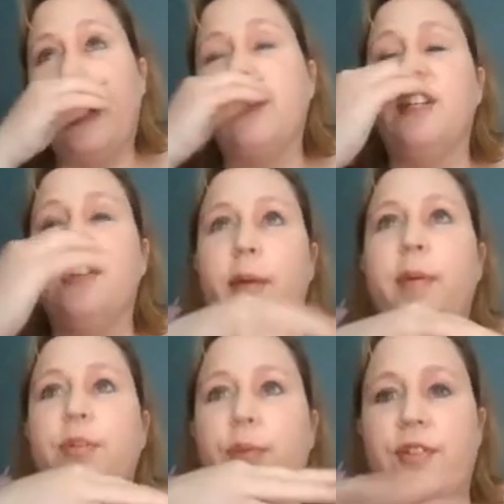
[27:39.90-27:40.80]
in some
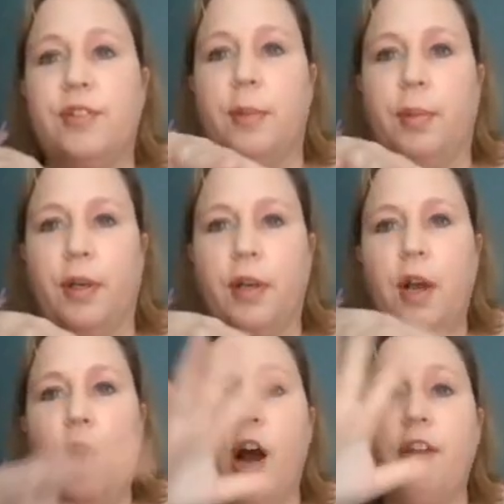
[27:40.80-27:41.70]
ways, very similar.
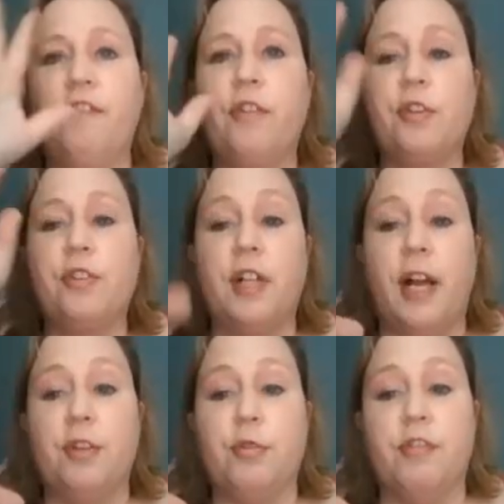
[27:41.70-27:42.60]
On first
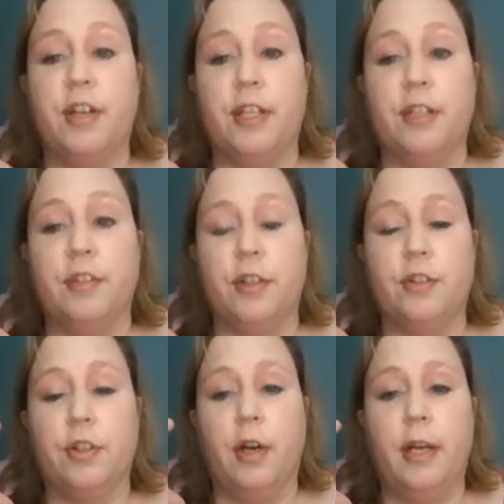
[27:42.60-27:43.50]
glance, we're very different. So
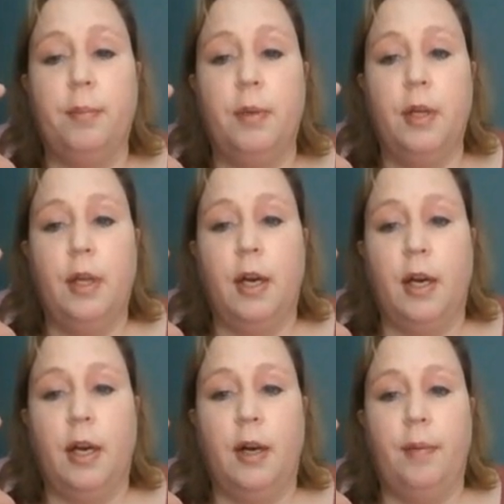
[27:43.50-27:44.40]
I'm
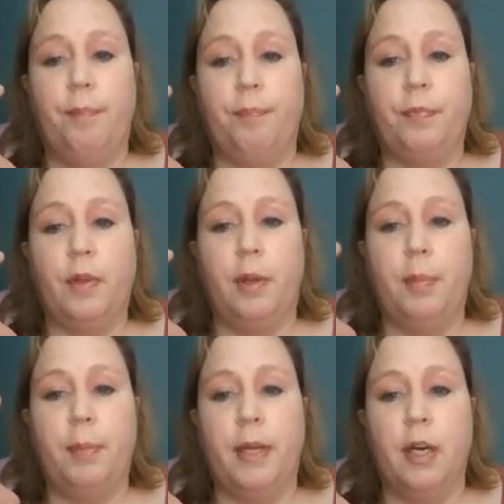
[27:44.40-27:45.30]
a bit
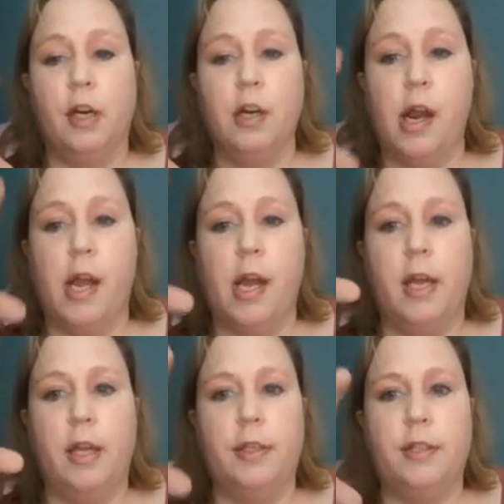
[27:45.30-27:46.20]
bigger,
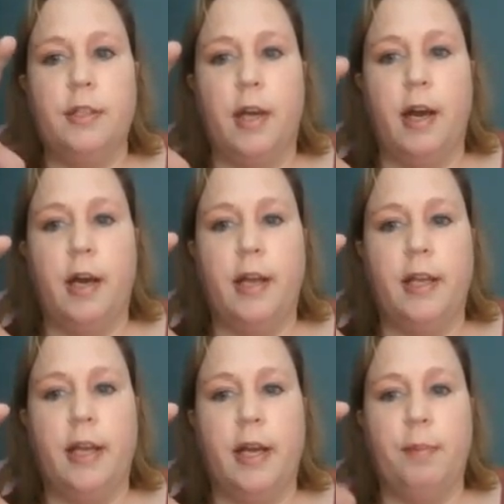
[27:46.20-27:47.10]
and
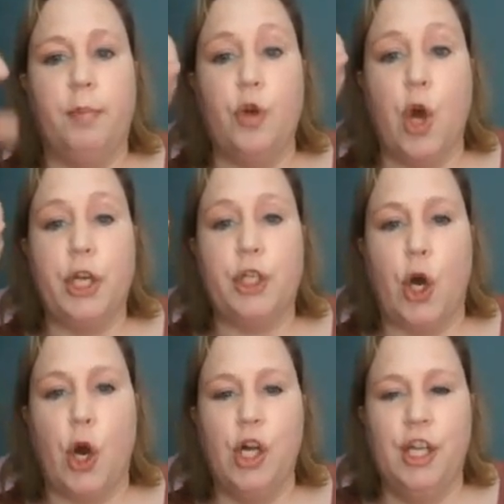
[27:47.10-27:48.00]
I am not
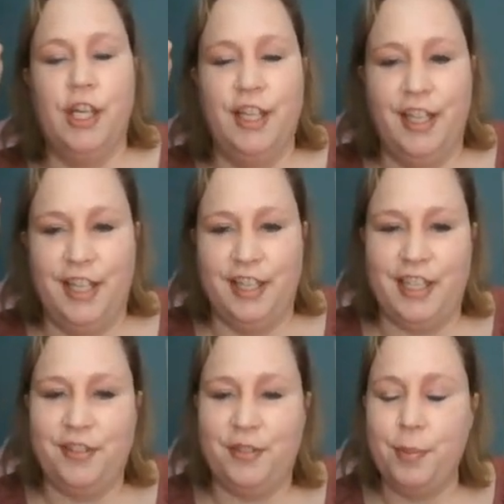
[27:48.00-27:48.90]
tall, and
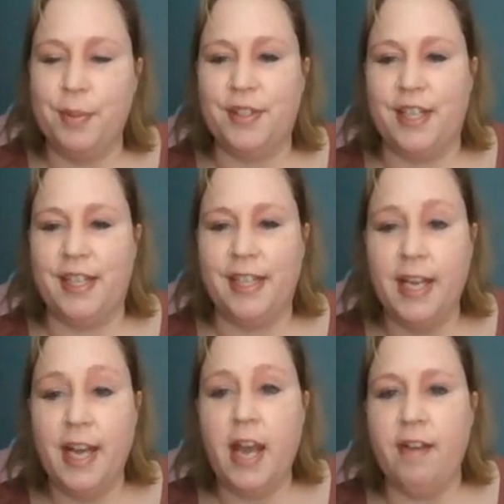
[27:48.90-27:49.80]
he's super skinny,
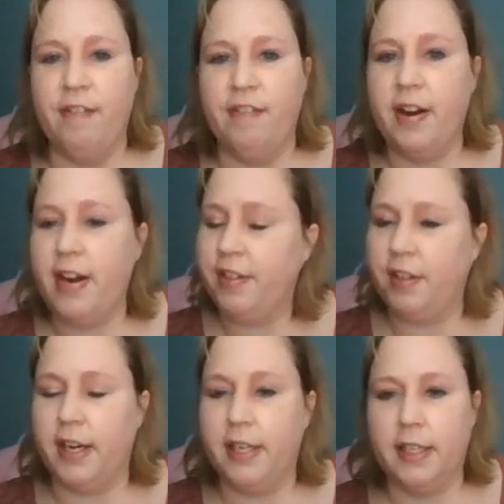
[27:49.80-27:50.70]
very
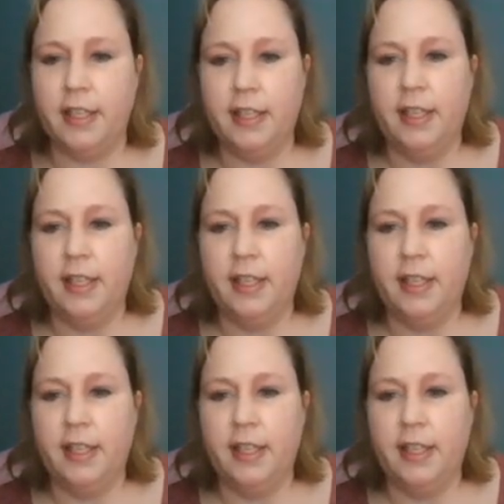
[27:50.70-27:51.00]
athletic.